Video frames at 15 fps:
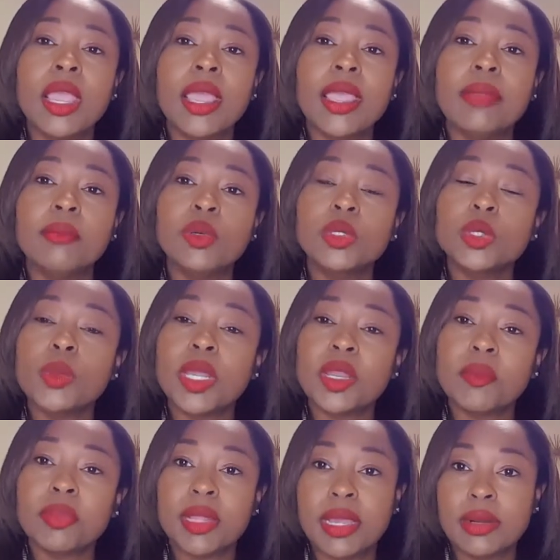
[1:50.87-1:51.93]
And most
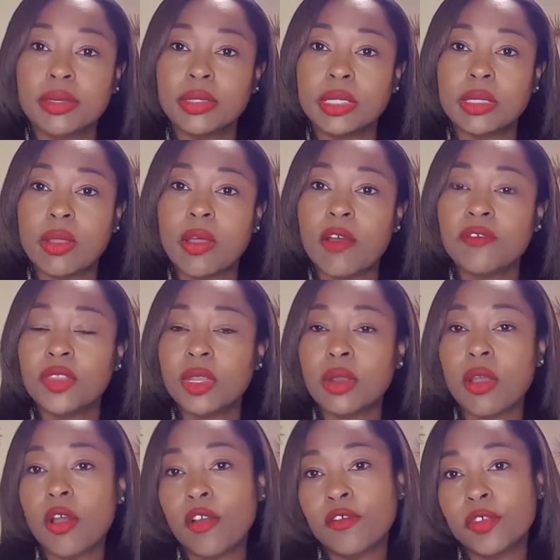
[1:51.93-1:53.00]
wedding planners often
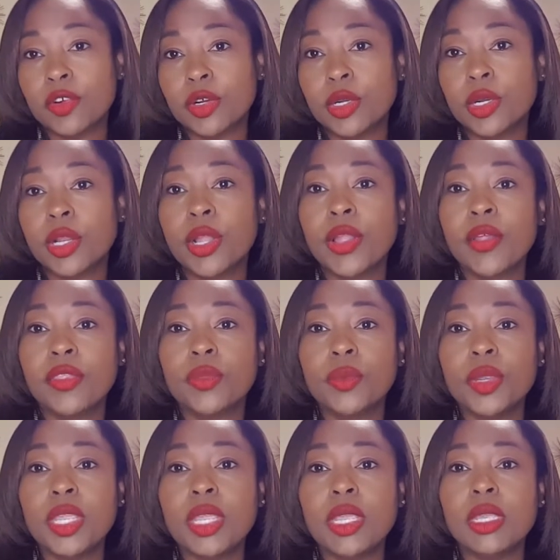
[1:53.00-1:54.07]
offer
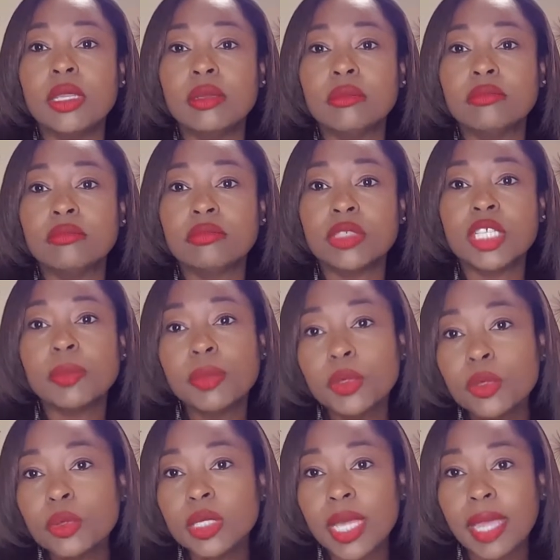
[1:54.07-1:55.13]
3
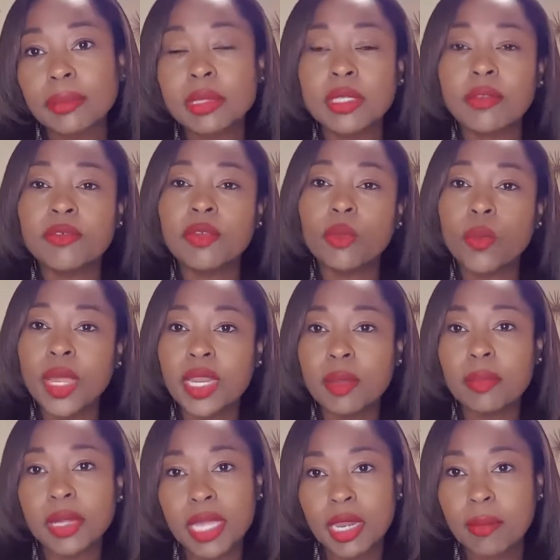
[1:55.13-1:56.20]
typical types of
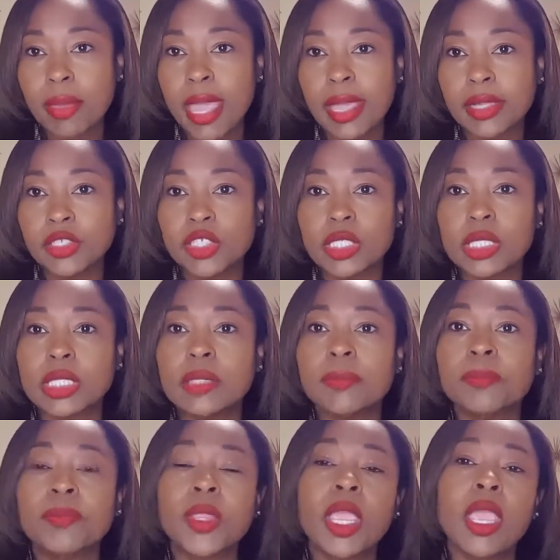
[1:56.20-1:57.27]
wedding planning packages.
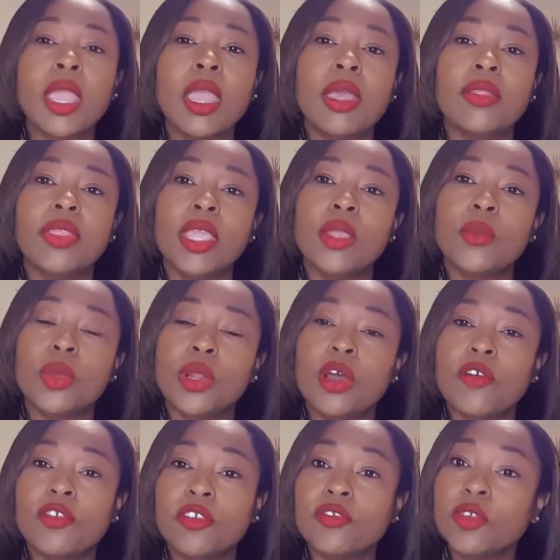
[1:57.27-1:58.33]
They would
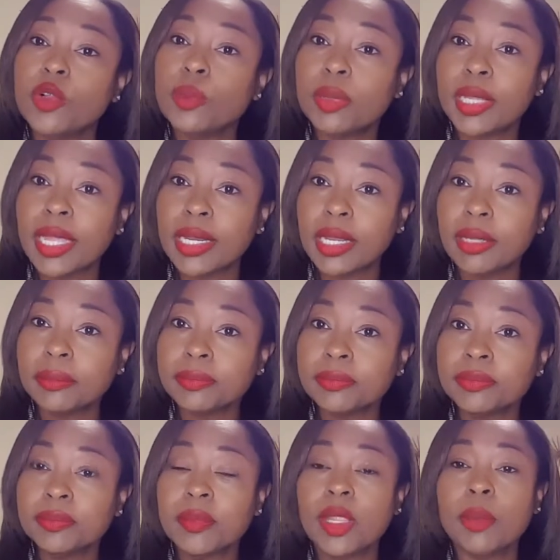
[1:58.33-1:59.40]
offer full planning,
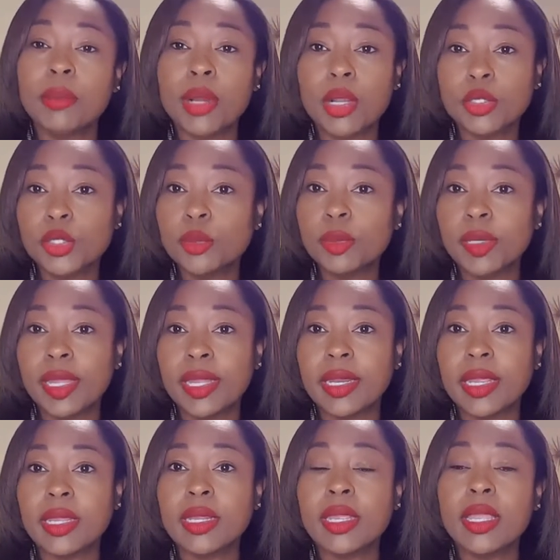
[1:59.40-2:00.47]
partial
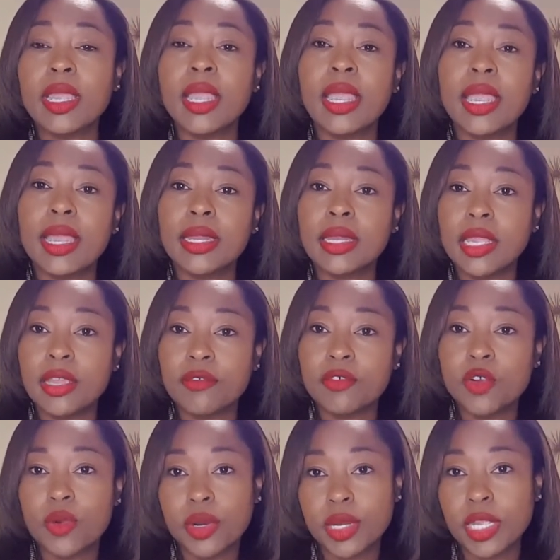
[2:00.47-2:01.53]
planning, and day of
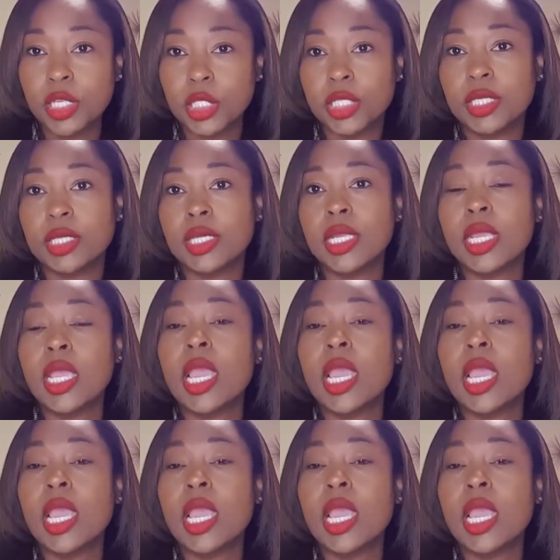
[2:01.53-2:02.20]
coordination.